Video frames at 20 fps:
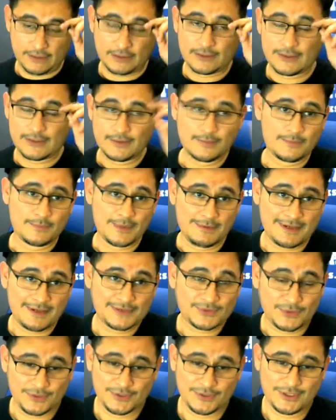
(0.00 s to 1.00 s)
Steven,
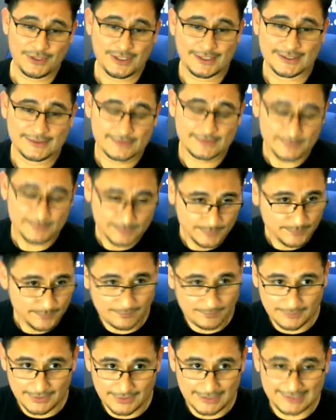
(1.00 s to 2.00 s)
maybe that's all you needed.
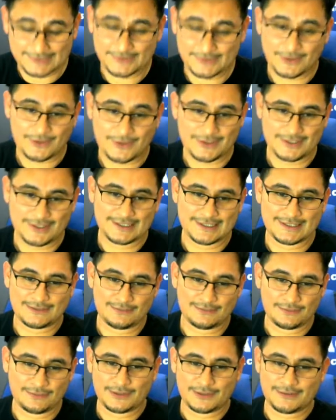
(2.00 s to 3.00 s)
Maybe that's all
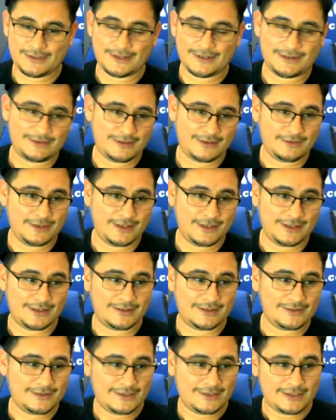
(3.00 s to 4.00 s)
you needed. We'll never know.
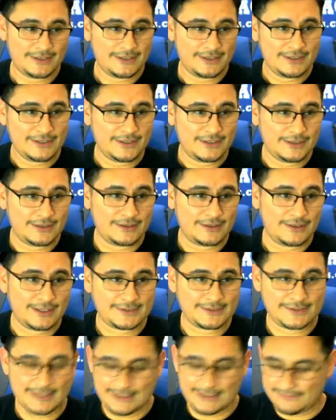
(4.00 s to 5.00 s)
Here we go.
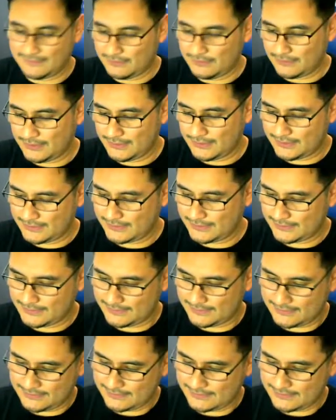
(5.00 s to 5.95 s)
Good luck to everyone.